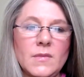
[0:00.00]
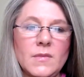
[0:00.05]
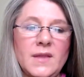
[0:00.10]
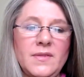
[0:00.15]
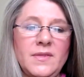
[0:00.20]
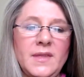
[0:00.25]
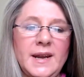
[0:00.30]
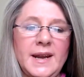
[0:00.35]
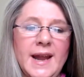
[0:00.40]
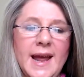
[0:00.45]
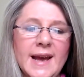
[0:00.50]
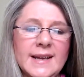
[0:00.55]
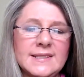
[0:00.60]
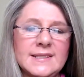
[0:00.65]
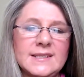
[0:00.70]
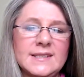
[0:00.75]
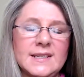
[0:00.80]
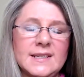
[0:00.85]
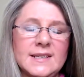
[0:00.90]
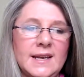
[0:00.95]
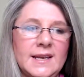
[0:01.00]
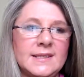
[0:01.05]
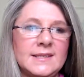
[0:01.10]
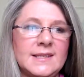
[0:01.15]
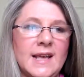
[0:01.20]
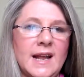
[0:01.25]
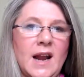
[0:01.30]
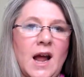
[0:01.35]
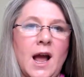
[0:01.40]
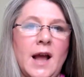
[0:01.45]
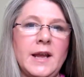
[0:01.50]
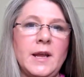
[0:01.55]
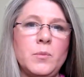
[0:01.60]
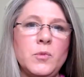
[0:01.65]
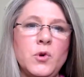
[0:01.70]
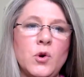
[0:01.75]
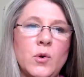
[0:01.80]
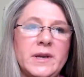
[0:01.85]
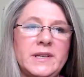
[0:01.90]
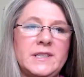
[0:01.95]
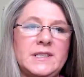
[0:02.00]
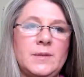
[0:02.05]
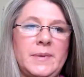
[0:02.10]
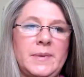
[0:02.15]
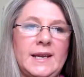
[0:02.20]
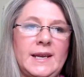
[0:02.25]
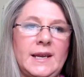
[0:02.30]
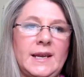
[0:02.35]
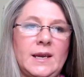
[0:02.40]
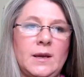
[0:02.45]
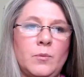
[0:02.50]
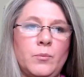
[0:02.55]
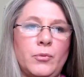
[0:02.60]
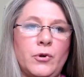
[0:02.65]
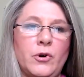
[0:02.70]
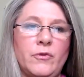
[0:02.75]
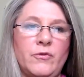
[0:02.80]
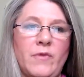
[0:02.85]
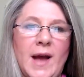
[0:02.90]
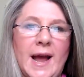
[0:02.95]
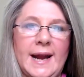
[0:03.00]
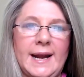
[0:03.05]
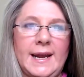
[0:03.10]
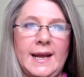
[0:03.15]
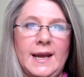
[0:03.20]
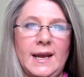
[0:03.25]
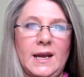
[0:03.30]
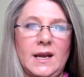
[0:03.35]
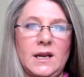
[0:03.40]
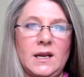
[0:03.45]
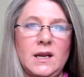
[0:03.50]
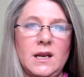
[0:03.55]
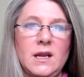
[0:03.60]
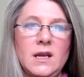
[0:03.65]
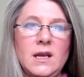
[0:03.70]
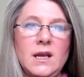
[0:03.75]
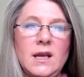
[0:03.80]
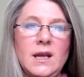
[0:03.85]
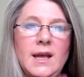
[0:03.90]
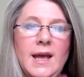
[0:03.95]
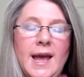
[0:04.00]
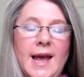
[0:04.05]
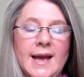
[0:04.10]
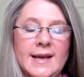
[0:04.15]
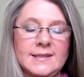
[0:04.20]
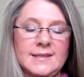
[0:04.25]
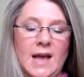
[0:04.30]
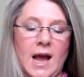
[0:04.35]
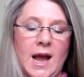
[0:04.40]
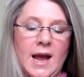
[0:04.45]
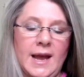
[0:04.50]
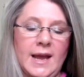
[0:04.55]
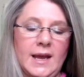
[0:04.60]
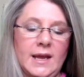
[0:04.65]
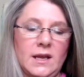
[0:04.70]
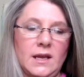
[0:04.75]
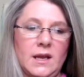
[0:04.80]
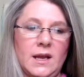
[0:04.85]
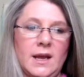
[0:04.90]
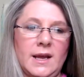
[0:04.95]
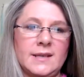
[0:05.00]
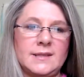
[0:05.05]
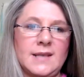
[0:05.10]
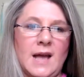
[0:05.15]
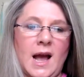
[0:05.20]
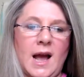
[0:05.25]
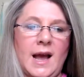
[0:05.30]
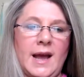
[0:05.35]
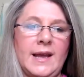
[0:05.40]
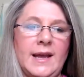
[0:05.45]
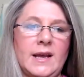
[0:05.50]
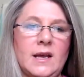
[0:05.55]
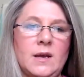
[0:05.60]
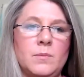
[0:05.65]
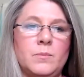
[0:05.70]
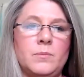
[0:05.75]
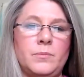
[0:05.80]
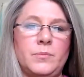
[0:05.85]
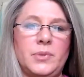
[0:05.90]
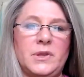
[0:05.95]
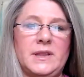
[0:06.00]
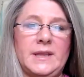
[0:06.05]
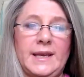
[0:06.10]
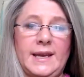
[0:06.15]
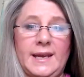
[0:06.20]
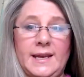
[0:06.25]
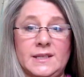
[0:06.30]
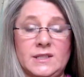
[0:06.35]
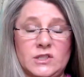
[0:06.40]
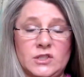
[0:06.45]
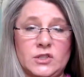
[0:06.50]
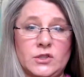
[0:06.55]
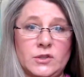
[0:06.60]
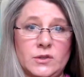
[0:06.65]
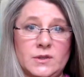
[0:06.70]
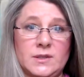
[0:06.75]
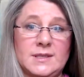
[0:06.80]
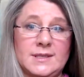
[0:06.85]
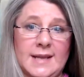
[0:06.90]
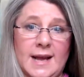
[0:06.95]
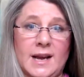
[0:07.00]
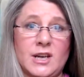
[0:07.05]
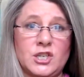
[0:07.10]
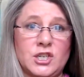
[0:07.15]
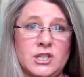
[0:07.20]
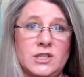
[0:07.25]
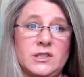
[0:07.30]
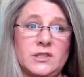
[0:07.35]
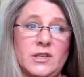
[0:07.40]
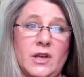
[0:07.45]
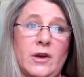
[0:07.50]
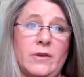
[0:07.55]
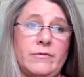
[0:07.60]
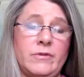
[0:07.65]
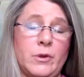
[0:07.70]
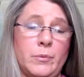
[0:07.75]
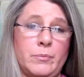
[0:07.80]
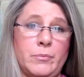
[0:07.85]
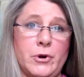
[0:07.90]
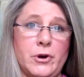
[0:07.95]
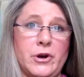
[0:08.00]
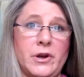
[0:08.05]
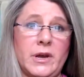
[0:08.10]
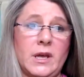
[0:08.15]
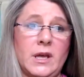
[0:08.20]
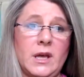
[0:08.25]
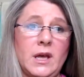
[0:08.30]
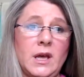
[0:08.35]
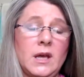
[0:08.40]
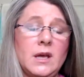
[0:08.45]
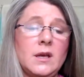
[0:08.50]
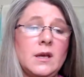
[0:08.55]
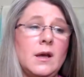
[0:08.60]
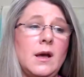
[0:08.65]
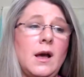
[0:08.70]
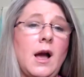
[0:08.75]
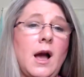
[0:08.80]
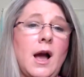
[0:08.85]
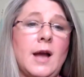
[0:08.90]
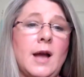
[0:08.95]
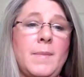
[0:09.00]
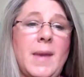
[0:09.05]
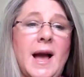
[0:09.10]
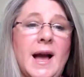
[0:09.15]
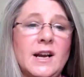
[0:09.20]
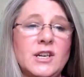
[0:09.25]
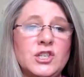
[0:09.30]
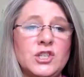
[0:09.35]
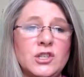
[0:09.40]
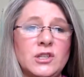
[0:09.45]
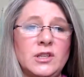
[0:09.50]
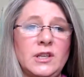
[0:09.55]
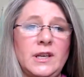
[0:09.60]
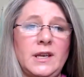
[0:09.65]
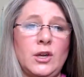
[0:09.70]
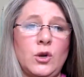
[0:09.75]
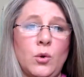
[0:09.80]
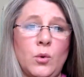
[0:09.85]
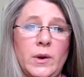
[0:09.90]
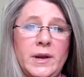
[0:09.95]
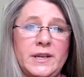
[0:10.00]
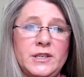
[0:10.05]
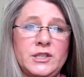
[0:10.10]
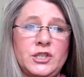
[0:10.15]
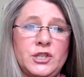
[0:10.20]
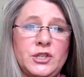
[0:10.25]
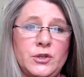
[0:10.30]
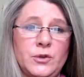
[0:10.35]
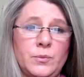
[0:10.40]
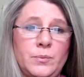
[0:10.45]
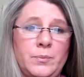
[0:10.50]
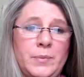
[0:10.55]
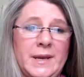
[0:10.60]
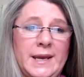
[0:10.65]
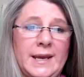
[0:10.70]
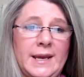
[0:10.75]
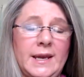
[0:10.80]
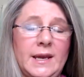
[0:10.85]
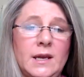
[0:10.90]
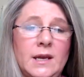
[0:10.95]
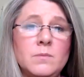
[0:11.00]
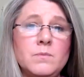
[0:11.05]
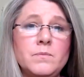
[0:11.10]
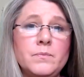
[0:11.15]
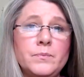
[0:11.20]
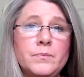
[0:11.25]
the next is that I am going to be providing as I as I complete sections of the book, I'm actually going to be